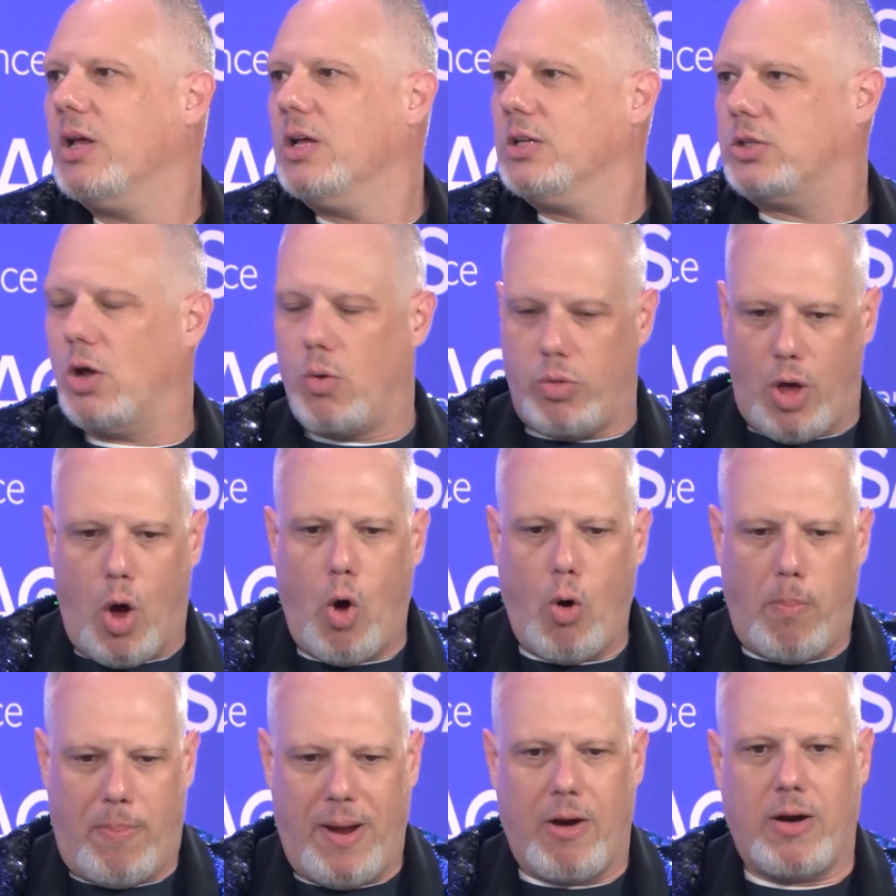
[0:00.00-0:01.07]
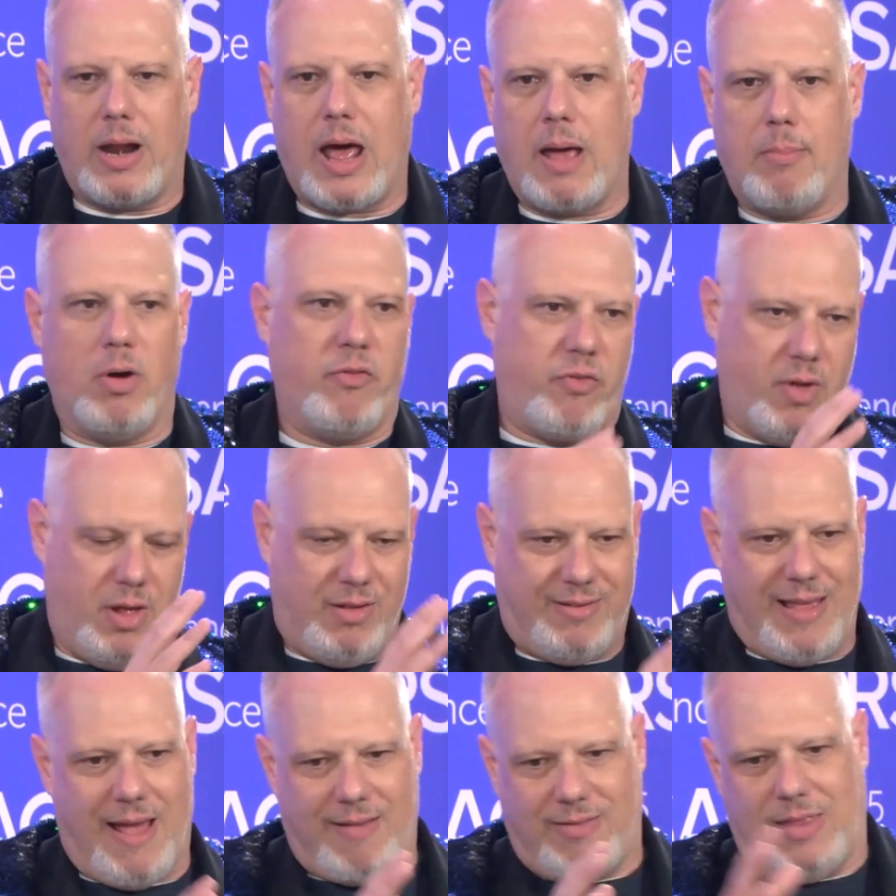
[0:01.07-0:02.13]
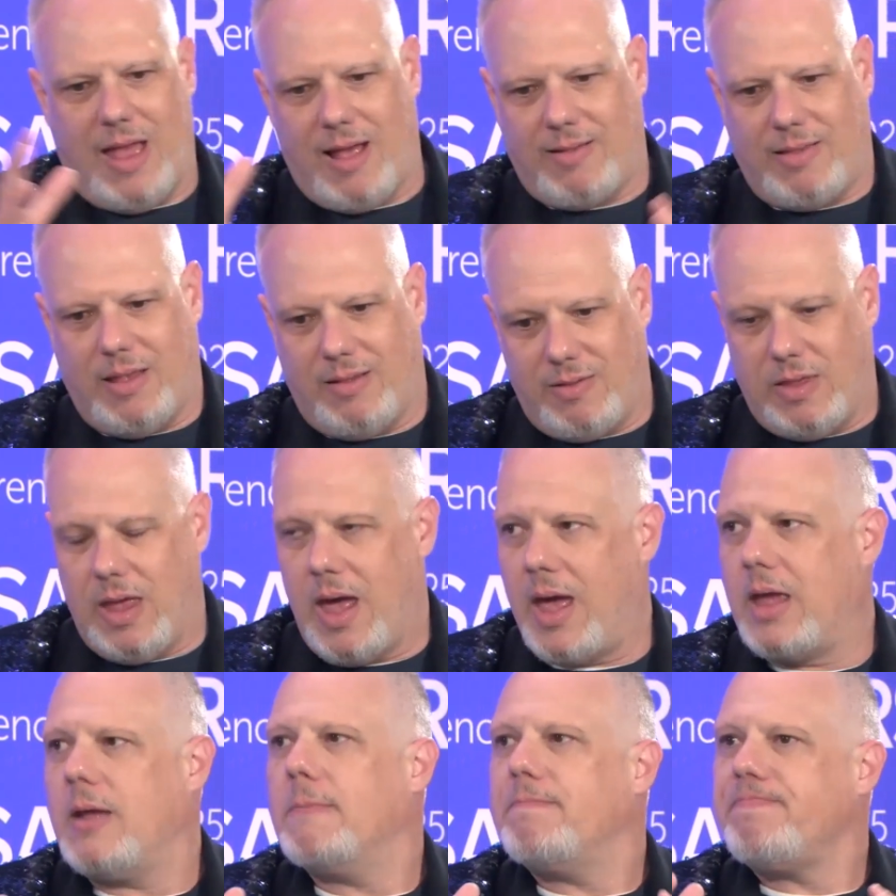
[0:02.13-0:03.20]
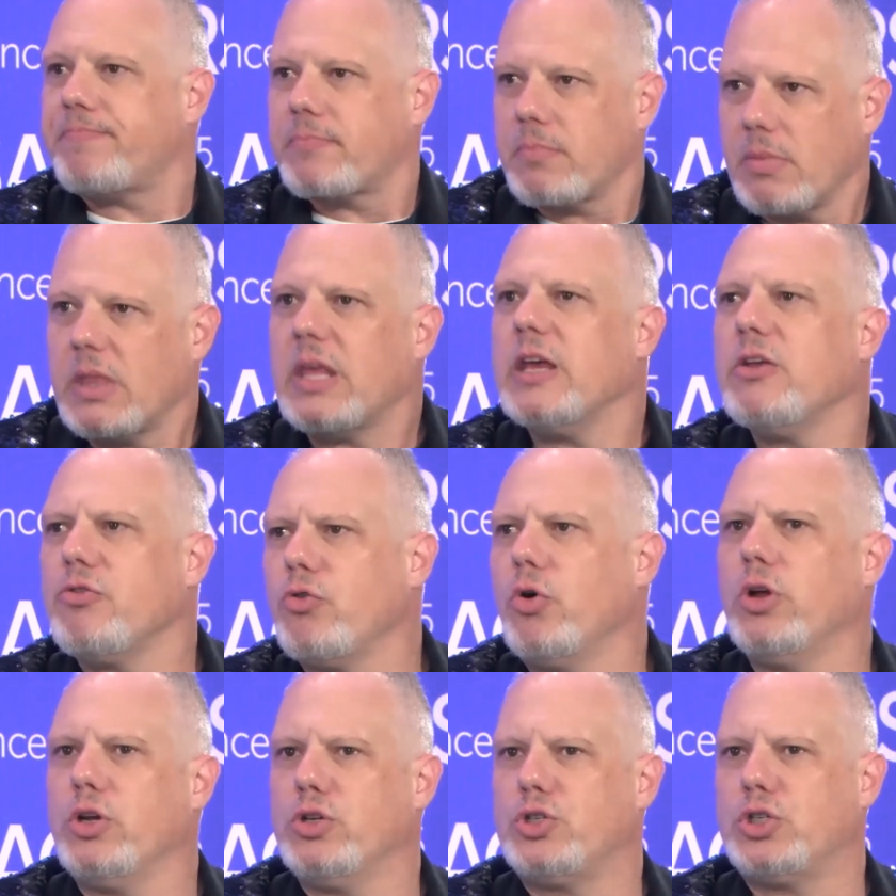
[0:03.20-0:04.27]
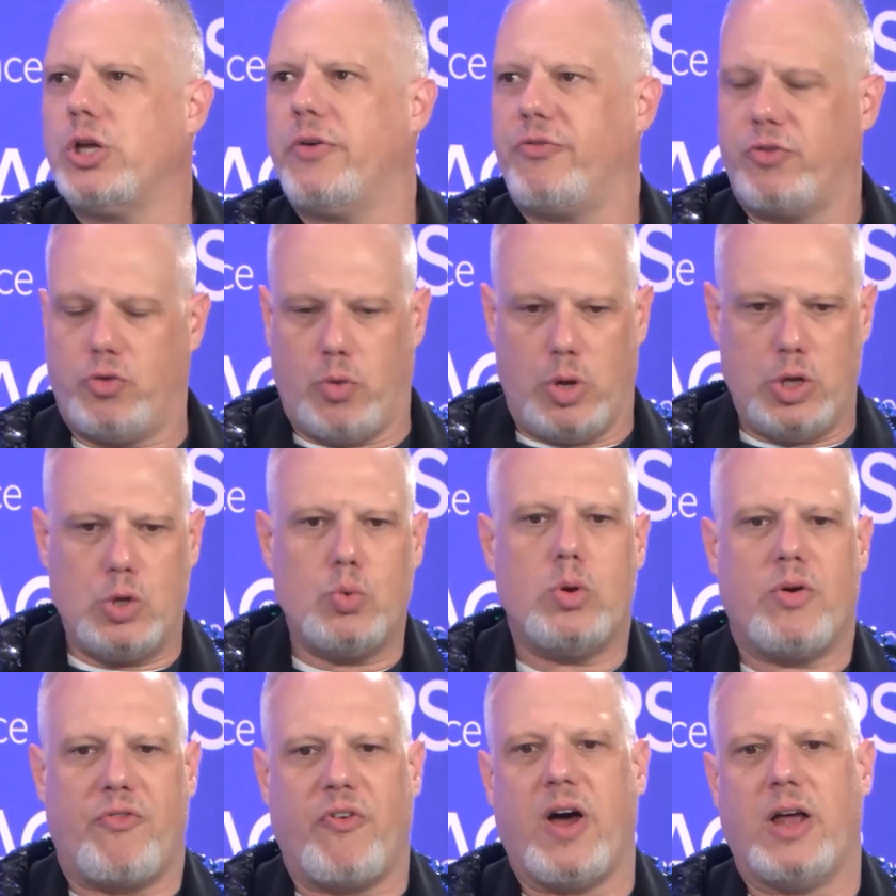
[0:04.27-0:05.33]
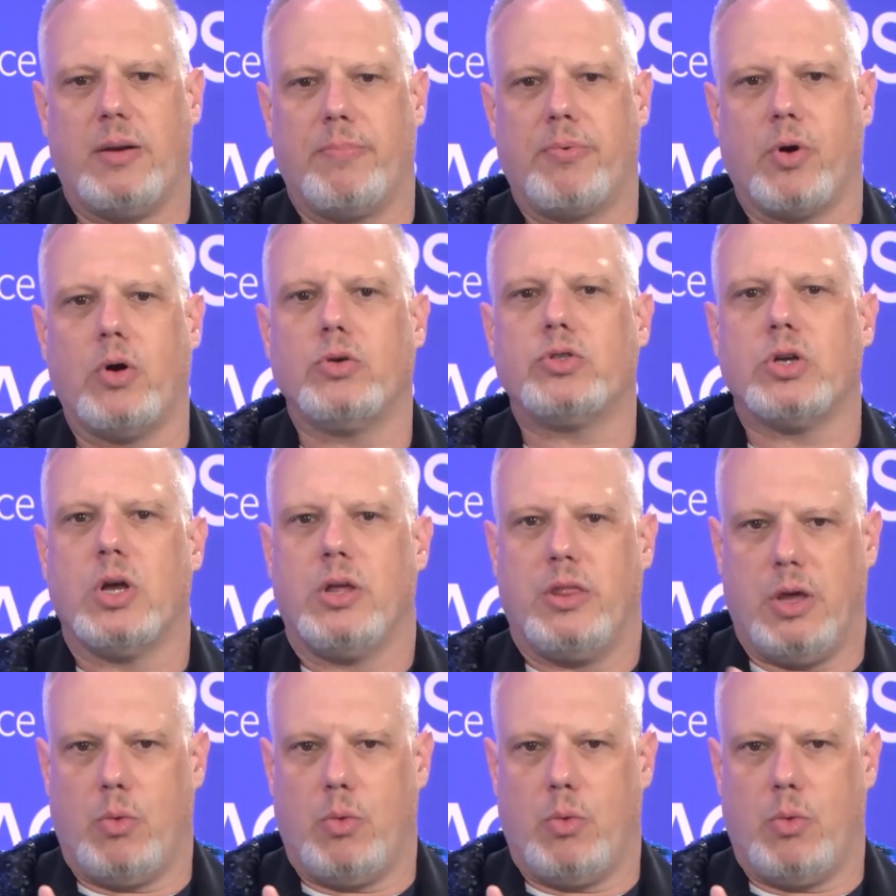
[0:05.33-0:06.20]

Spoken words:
So the whole paradigm of SaaS, DAST, SDA is going to shift to a unified approach that